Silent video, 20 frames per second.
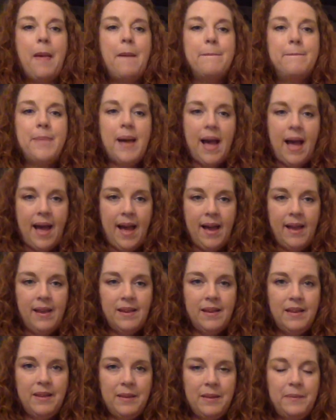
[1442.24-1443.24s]

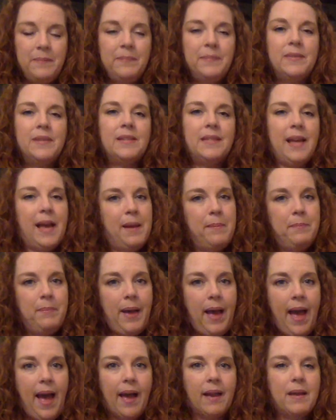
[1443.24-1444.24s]
Pack. Tap
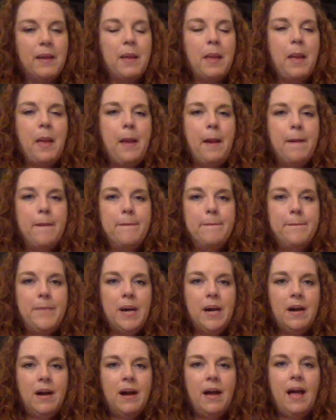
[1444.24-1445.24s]
pack.
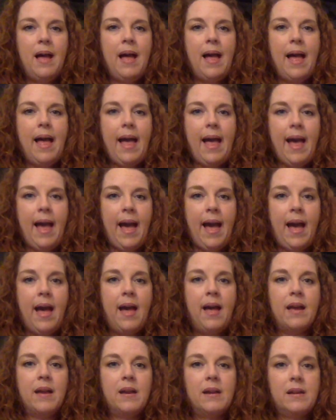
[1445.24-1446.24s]

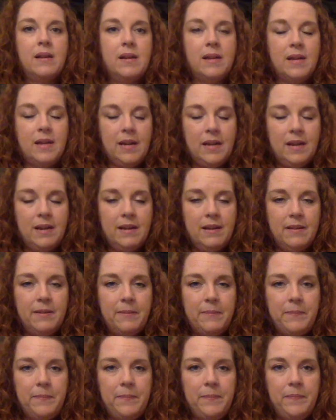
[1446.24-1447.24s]
P-A-K.
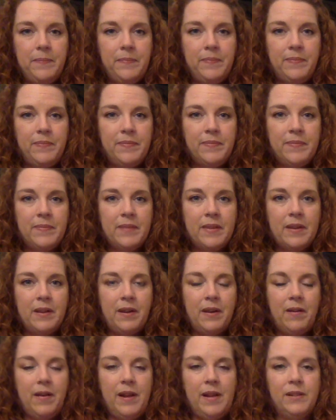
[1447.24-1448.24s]

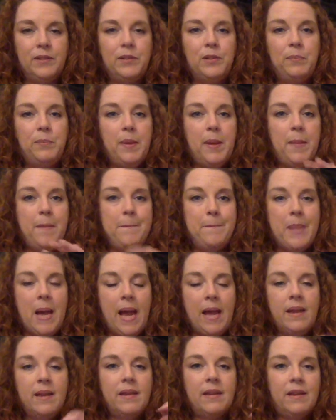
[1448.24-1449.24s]
All right, so put
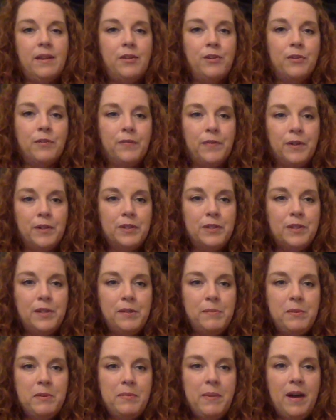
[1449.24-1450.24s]
back in your first
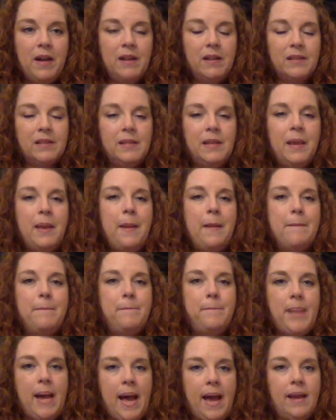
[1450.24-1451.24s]
syllable box.
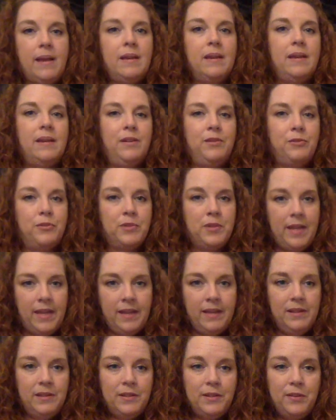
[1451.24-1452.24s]
Pack in your
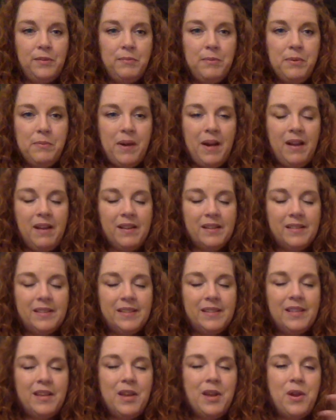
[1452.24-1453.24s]
second syllable
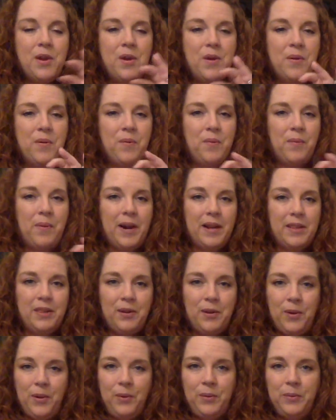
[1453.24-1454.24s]
box. Write the
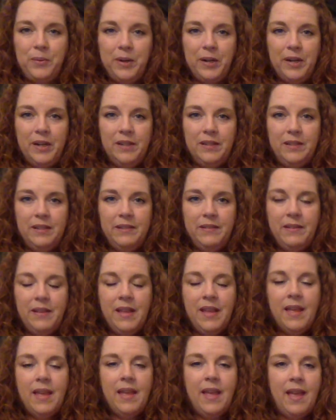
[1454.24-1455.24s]
whole word
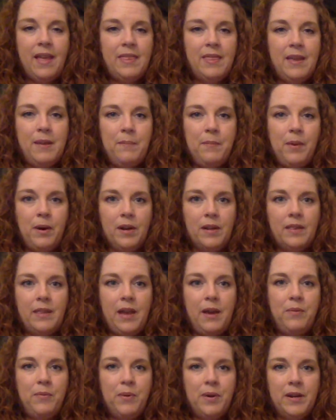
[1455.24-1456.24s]
and then mark
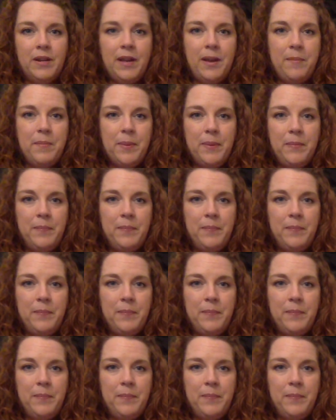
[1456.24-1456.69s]
that word up.